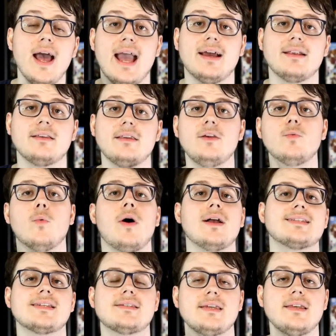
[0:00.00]
and you
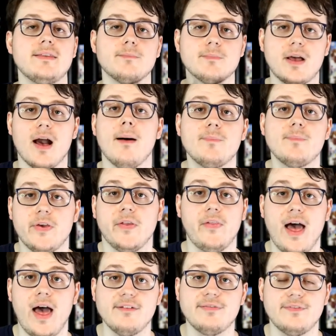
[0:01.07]
want to see them come to
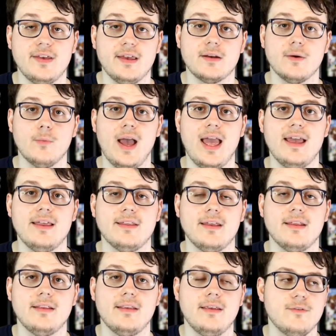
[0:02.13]
life in a way
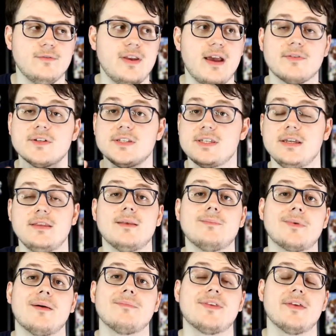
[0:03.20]
that you've never seen
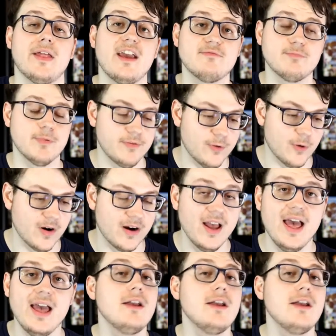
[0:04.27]
them come to life before,